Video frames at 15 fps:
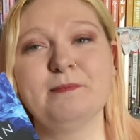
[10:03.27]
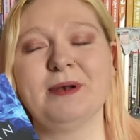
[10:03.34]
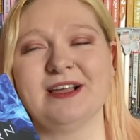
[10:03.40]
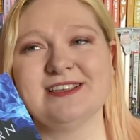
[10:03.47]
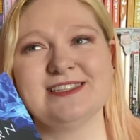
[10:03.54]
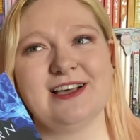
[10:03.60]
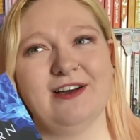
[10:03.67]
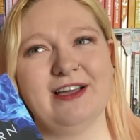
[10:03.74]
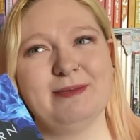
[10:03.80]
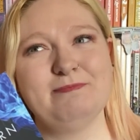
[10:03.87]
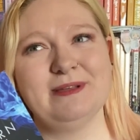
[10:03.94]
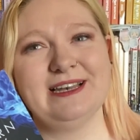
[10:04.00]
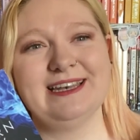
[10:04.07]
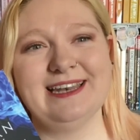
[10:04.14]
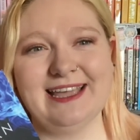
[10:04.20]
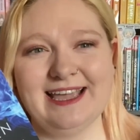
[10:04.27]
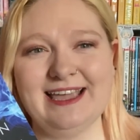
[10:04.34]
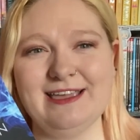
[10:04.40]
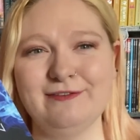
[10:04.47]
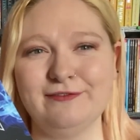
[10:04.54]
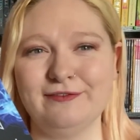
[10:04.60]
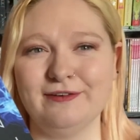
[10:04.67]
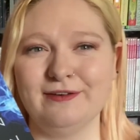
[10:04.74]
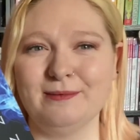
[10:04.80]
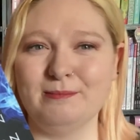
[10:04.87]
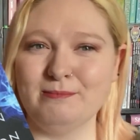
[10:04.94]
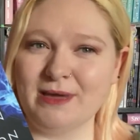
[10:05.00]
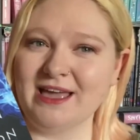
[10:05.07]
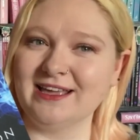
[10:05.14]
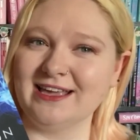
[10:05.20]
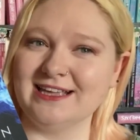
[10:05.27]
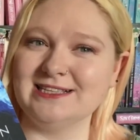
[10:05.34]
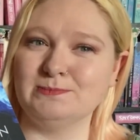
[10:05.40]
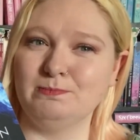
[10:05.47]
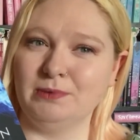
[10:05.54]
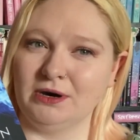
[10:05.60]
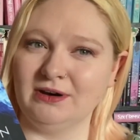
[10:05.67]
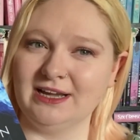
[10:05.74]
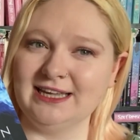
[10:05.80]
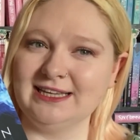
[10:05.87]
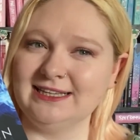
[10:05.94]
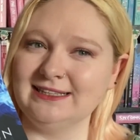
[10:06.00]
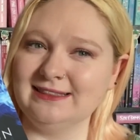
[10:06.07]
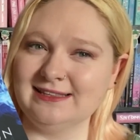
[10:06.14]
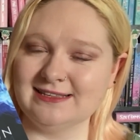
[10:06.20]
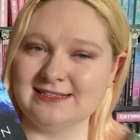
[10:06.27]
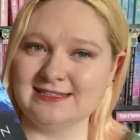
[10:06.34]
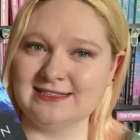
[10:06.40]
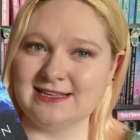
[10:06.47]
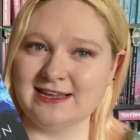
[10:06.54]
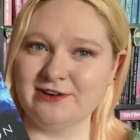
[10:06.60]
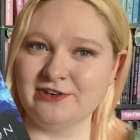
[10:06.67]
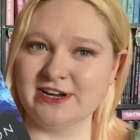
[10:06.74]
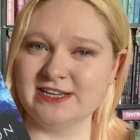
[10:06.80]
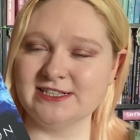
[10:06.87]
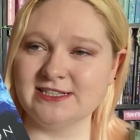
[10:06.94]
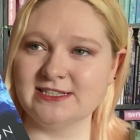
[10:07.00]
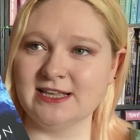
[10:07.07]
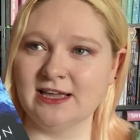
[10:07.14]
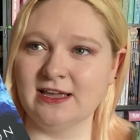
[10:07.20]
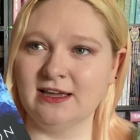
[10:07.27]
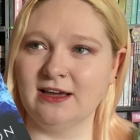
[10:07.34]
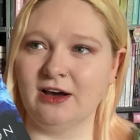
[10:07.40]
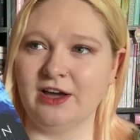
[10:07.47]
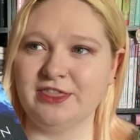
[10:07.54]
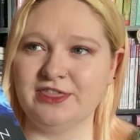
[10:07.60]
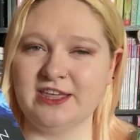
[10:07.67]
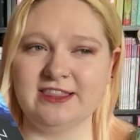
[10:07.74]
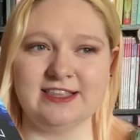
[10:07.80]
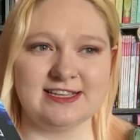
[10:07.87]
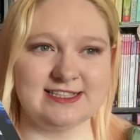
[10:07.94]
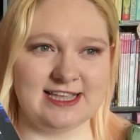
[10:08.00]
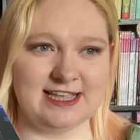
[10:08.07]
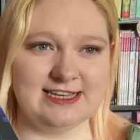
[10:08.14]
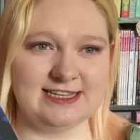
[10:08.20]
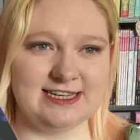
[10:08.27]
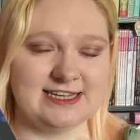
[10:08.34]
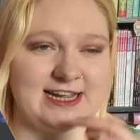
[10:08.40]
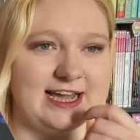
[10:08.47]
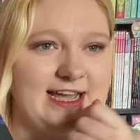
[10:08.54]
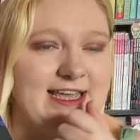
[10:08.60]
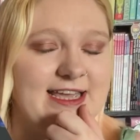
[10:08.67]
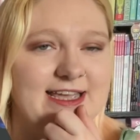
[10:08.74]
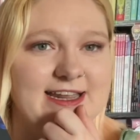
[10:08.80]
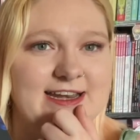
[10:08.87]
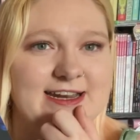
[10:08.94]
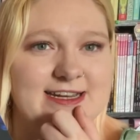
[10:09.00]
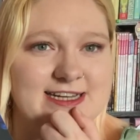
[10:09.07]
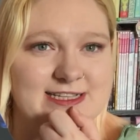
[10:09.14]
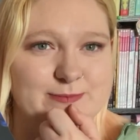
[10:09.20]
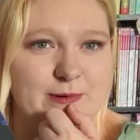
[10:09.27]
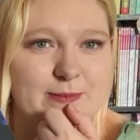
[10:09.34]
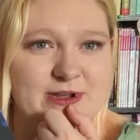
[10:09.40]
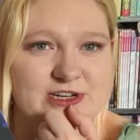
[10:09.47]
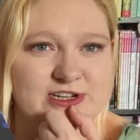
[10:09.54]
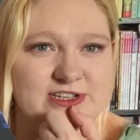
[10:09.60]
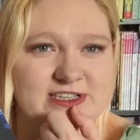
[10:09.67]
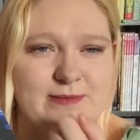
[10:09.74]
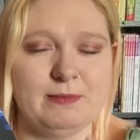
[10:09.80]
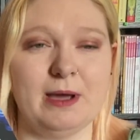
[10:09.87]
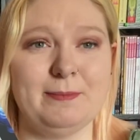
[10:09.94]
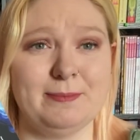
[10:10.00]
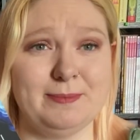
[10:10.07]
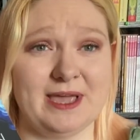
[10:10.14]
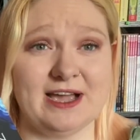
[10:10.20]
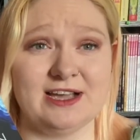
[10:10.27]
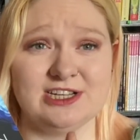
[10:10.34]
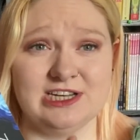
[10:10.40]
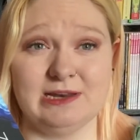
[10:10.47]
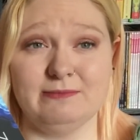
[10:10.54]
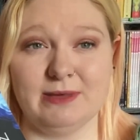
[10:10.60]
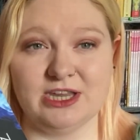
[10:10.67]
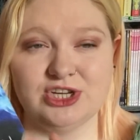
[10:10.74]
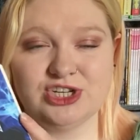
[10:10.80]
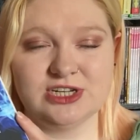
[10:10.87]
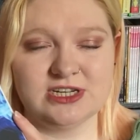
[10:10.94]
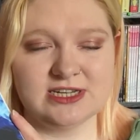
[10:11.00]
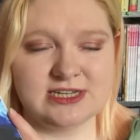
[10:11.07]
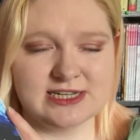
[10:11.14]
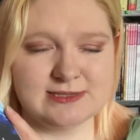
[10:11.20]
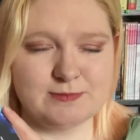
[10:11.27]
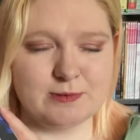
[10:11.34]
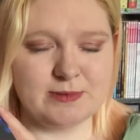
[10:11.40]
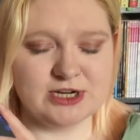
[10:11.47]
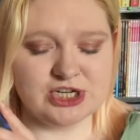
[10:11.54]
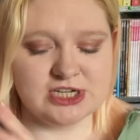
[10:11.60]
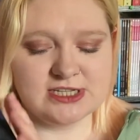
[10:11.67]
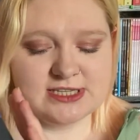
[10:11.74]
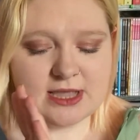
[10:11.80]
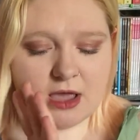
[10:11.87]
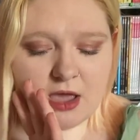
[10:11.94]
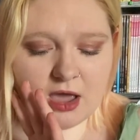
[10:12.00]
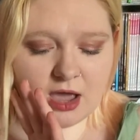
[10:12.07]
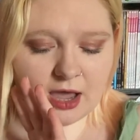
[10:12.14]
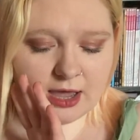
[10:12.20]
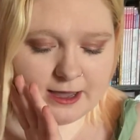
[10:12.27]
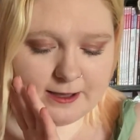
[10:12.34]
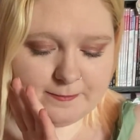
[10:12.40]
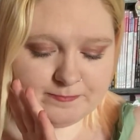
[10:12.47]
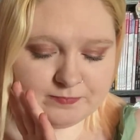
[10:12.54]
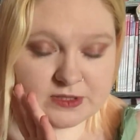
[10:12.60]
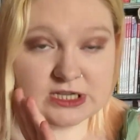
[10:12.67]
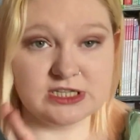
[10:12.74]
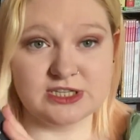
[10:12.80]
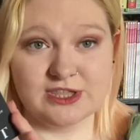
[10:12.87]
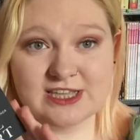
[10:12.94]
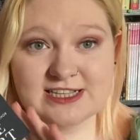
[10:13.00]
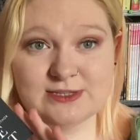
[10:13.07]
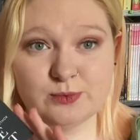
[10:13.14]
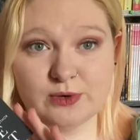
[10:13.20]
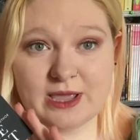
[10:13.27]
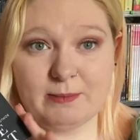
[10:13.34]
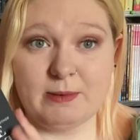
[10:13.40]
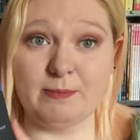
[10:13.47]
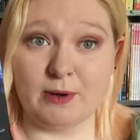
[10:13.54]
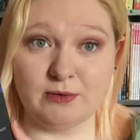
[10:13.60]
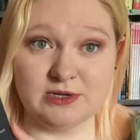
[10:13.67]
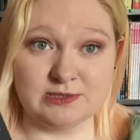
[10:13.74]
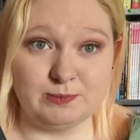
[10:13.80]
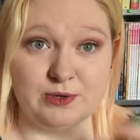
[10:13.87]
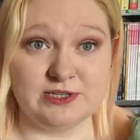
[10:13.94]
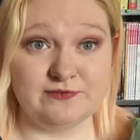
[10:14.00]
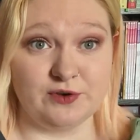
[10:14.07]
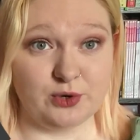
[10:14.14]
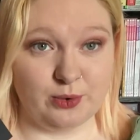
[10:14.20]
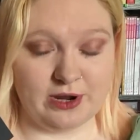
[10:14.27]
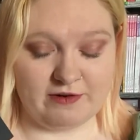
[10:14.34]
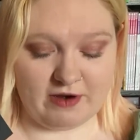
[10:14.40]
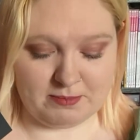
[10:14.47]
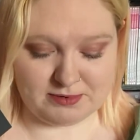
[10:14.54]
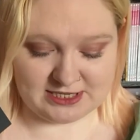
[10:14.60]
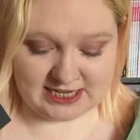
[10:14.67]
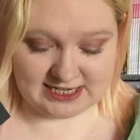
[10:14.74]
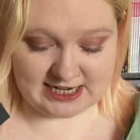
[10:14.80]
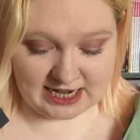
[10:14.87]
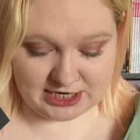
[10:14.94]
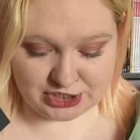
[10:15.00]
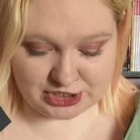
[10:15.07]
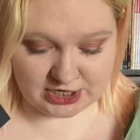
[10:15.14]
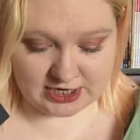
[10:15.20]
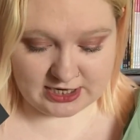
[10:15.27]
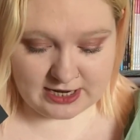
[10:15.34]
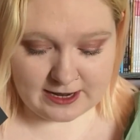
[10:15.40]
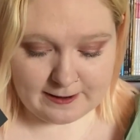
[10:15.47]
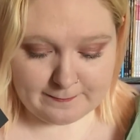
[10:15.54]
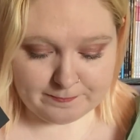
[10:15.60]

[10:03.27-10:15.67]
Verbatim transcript: Plus, I believe Meg is bi in this series. I think that's hinted at in Desperate Measures. It might be actually mentioned in Desperate Measures. Um, so this will get me bonus points for queer representation.